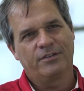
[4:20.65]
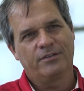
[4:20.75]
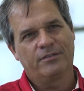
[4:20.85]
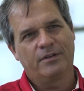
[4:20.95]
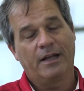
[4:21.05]

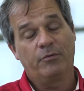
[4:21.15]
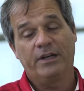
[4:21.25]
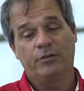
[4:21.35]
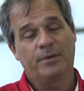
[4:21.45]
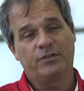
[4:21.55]
So, and
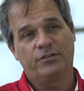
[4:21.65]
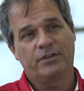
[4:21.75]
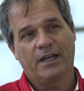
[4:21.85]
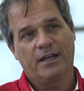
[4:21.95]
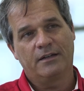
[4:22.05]
read as much as
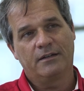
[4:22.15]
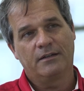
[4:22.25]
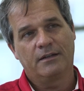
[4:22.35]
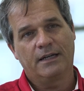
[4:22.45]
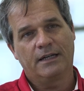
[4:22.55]
you can, yeah.